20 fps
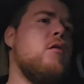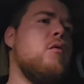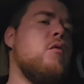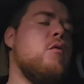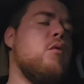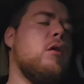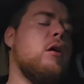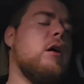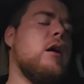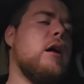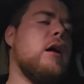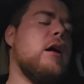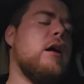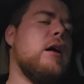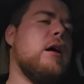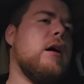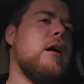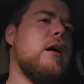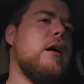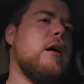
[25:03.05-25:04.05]
or
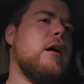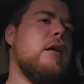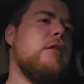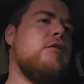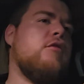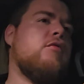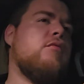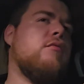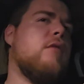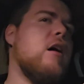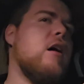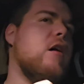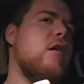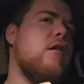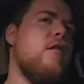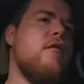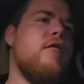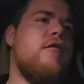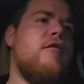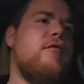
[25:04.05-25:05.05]
a
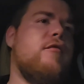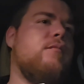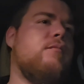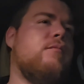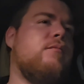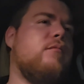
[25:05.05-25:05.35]
12,